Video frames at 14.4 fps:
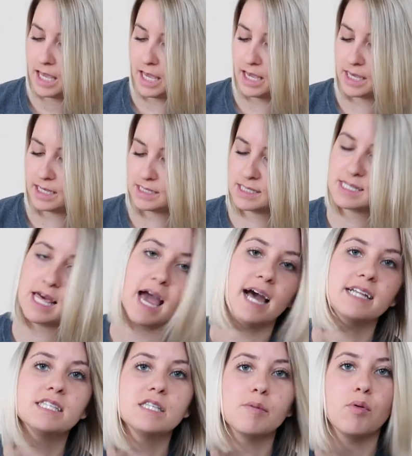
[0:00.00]
is the
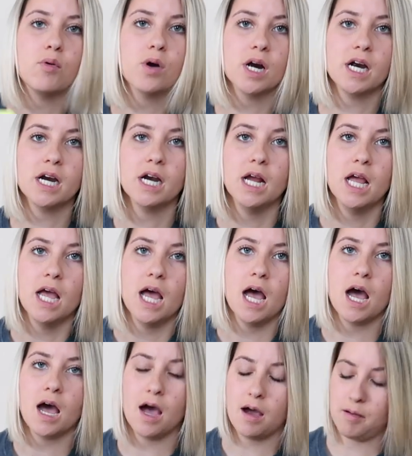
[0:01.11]
head support.
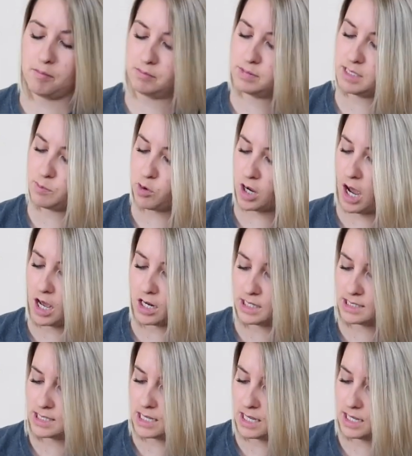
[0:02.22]
Someone got
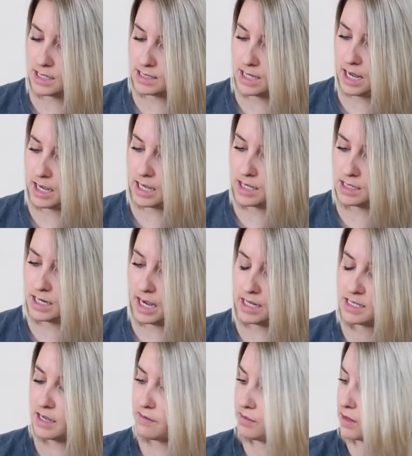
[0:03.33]
us these and I
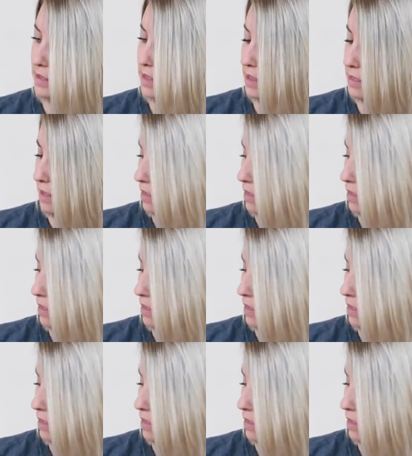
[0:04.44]
definitely think